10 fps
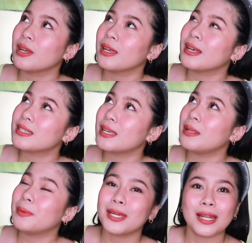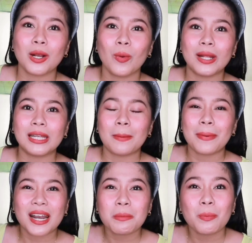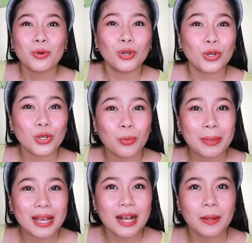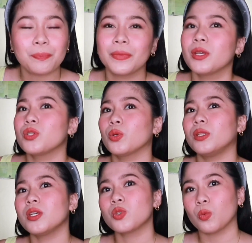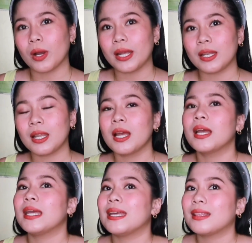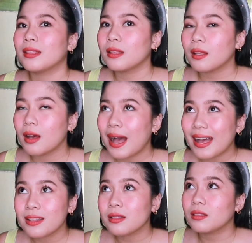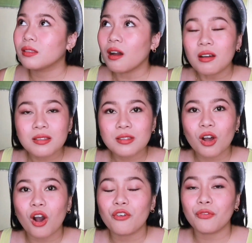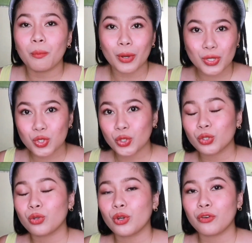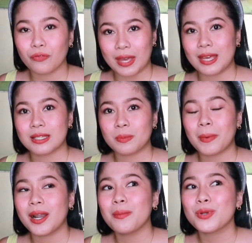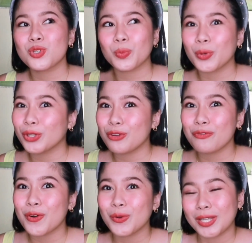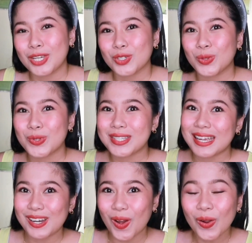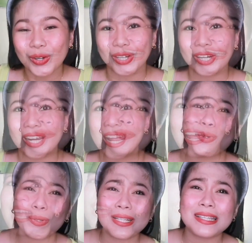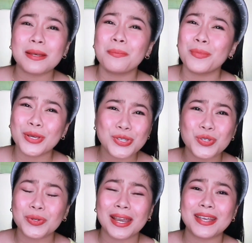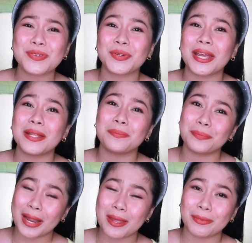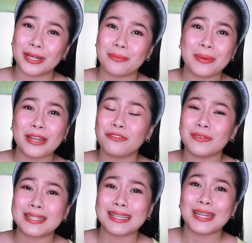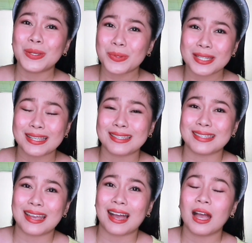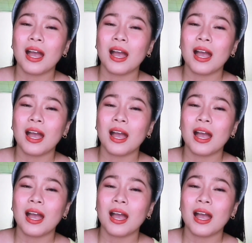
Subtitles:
kasi di ba ginagawa nila para maprolong yung makeup. So, this one, it adds tons of moisture to your face para ma-support yung foundation to stay longer. Bukod sa moisturizer and primer na benefits and uses niya,